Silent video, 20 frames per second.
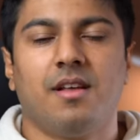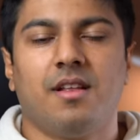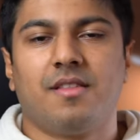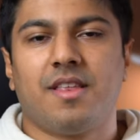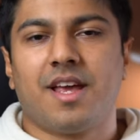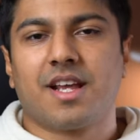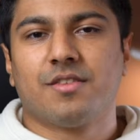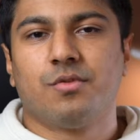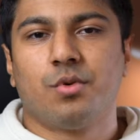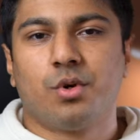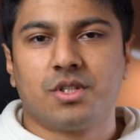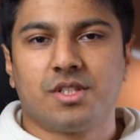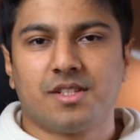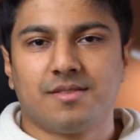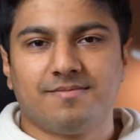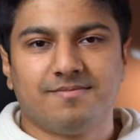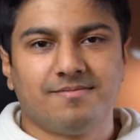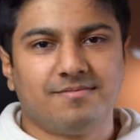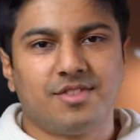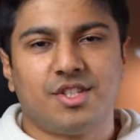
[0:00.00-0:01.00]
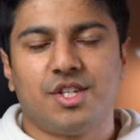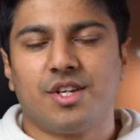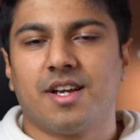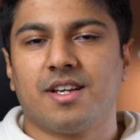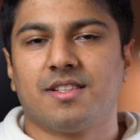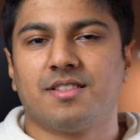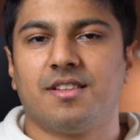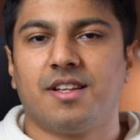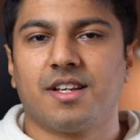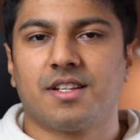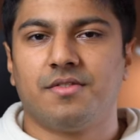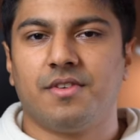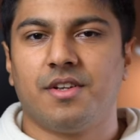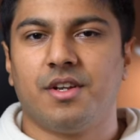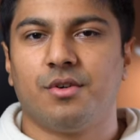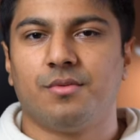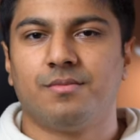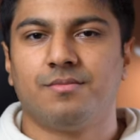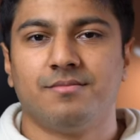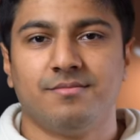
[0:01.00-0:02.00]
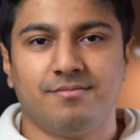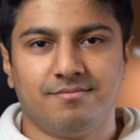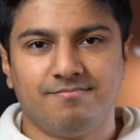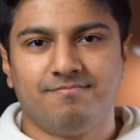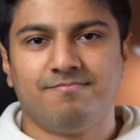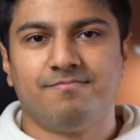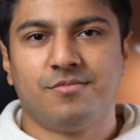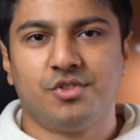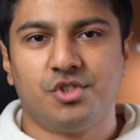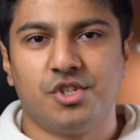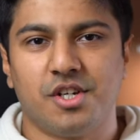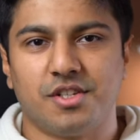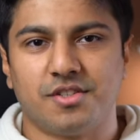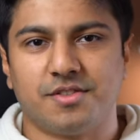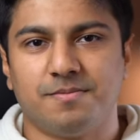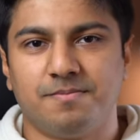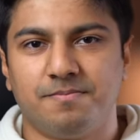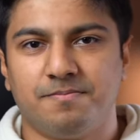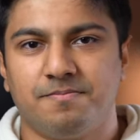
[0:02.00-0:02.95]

Thanks for watching. See you guys in the next video. Cheers.